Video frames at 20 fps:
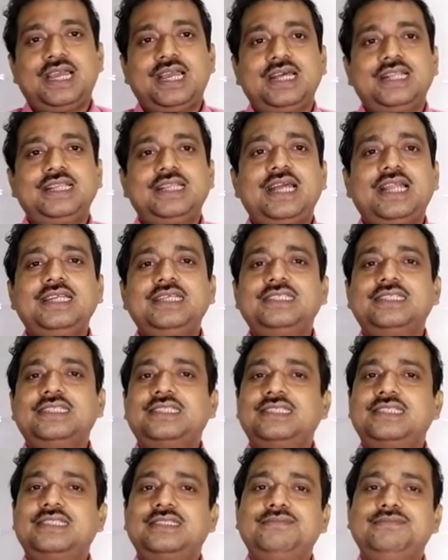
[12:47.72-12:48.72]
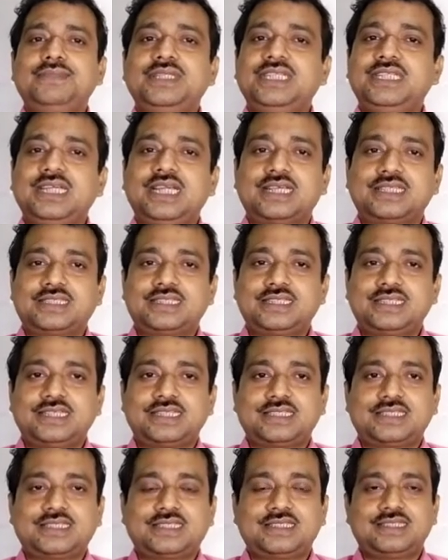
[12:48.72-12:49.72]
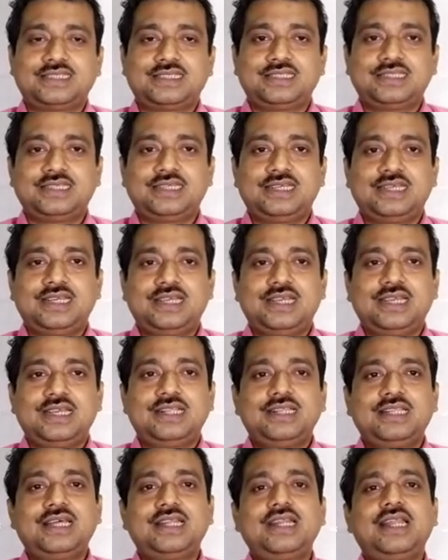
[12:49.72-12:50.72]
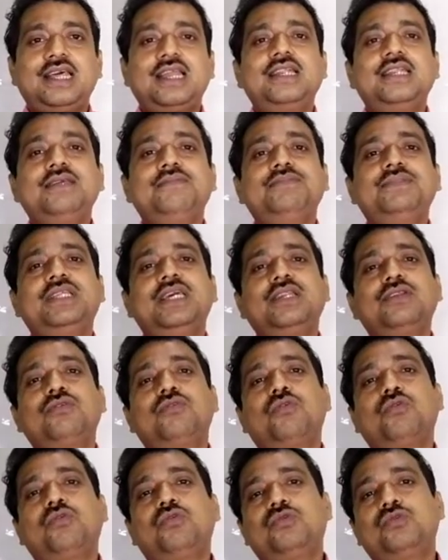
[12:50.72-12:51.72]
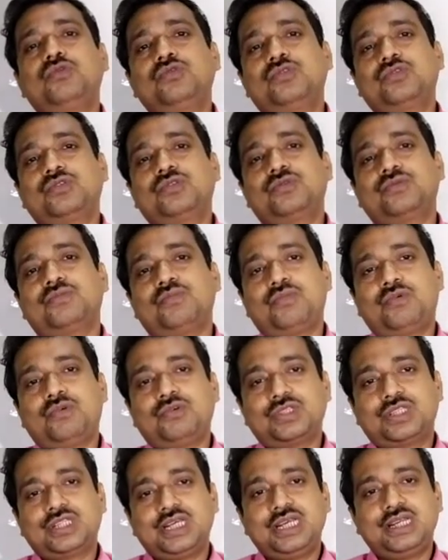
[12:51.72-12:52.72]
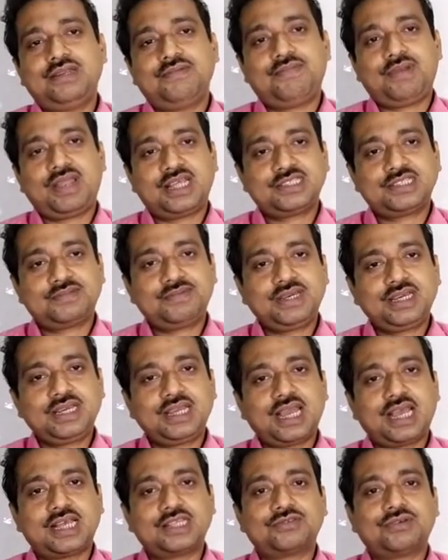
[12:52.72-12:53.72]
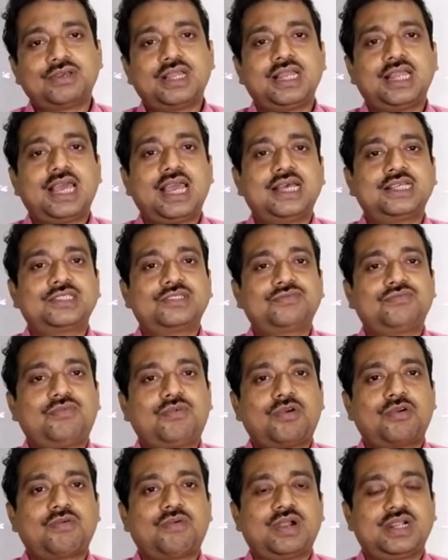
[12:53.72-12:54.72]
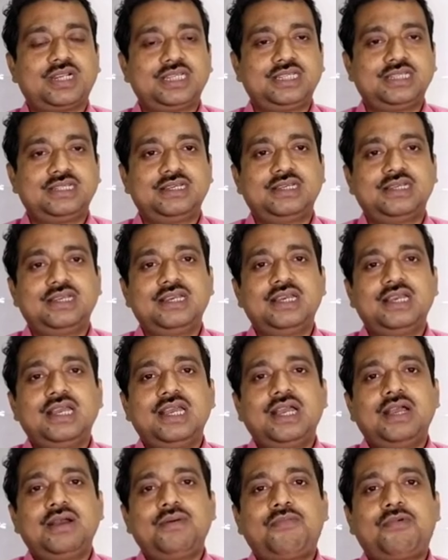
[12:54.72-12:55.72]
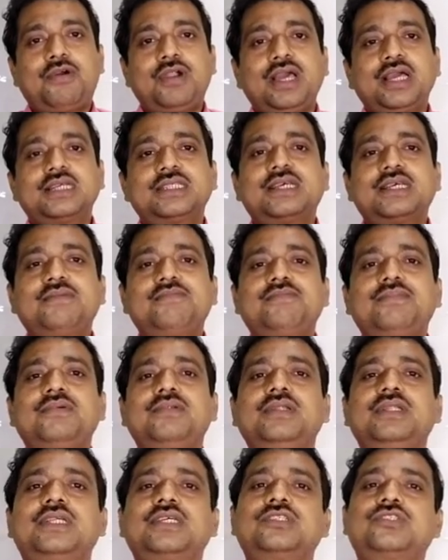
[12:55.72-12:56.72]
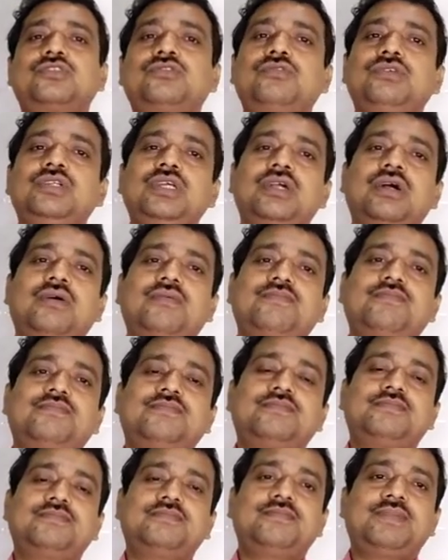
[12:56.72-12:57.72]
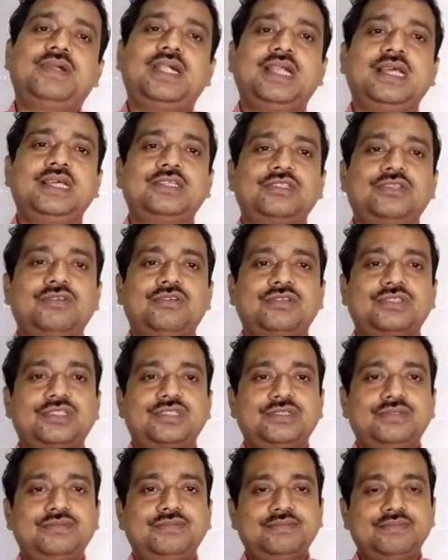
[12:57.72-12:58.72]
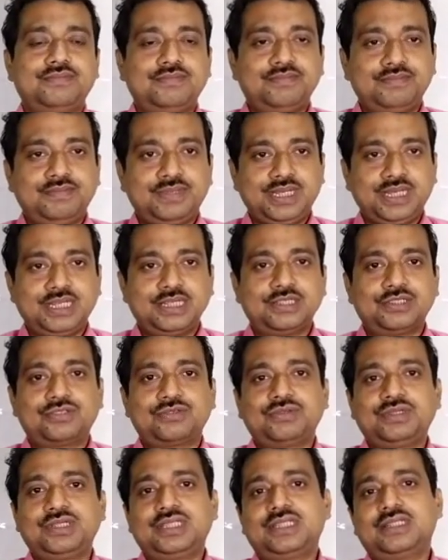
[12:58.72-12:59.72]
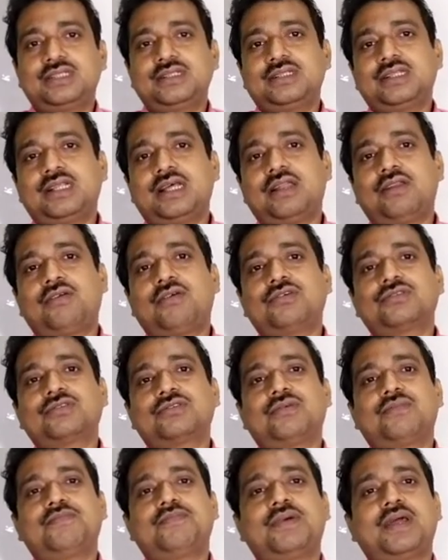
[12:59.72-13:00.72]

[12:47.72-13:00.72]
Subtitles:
that is medias res. The narrative then goes both in flashback as well as forwarding. For example, the story of Paradise Lost begins with the loss of